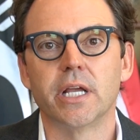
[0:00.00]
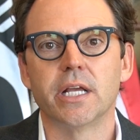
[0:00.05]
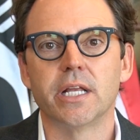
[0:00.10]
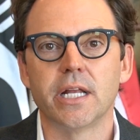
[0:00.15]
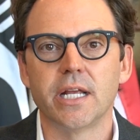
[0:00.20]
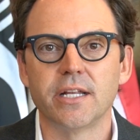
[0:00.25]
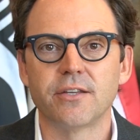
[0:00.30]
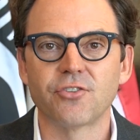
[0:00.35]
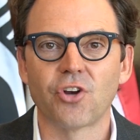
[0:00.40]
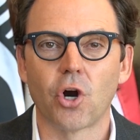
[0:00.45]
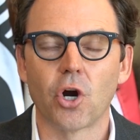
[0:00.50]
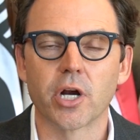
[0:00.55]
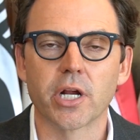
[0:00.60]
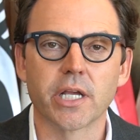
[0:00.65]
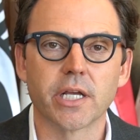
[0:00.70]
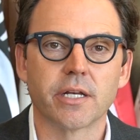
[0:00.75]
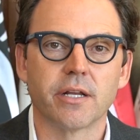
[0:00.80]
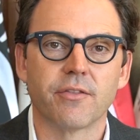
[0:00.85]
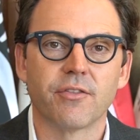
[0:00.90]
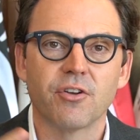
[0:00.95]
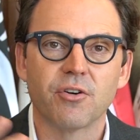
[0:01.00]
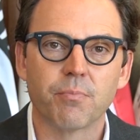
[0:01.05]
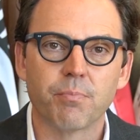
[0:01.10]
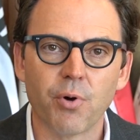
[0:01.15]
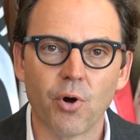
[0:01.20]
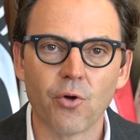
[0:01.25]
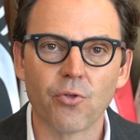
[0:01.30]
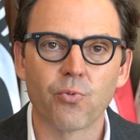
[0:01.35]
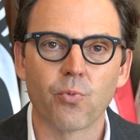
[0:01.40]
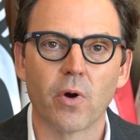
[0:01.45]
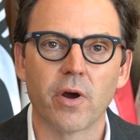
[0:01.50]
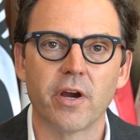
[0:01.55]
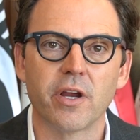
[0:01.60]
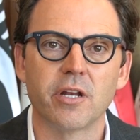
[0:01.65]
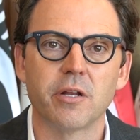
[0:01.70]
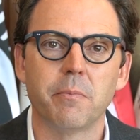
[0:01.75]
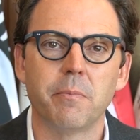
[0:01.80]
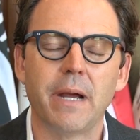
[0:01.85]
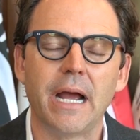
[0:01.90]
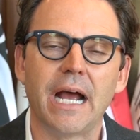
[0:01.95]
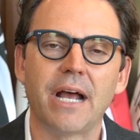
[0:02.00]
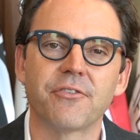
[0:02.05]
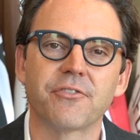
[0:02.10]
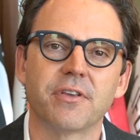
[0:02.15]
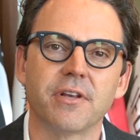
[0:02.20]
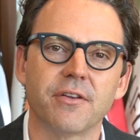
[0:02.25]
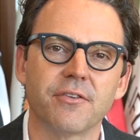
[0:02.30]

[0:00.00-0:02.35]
in a Target and they're both wearing a mask,